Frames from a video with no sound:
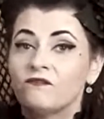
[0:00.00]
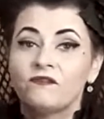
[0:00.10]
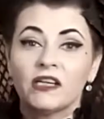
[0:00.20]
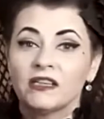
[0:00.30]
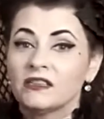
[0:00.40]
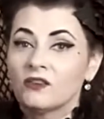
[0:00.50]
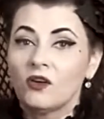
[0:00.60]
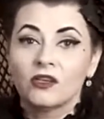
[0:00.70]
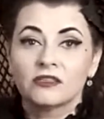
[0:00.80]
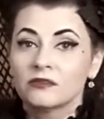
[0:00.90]
fun,
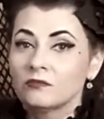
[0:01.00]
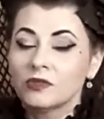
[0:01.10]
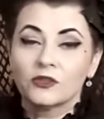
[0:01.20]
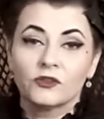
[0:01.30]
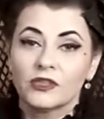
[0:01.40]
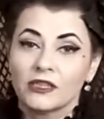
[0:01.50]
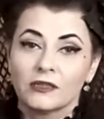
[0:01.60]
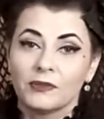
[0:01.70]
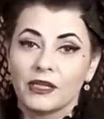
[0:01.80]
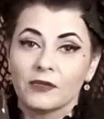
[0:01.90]
awesome little thing to
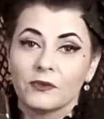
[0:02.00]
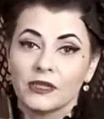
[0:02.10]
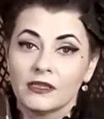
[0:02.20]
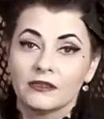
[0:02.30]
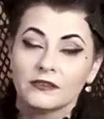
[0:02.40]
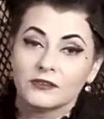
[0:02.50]
play with.